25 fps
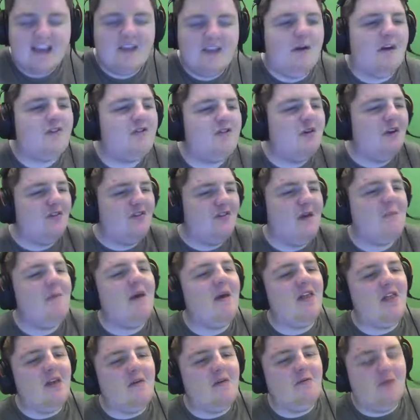have to have
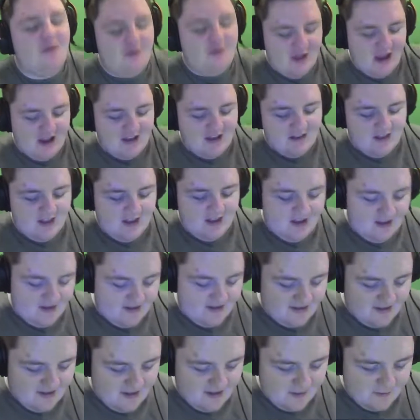them faint
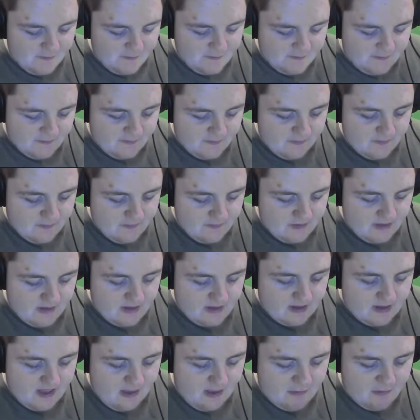links,
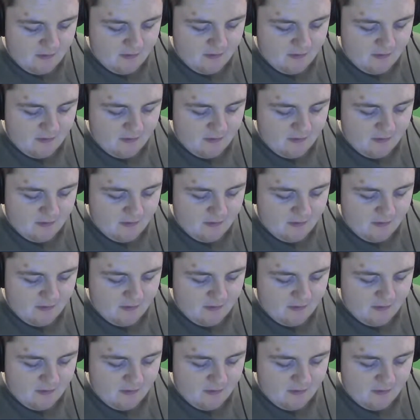them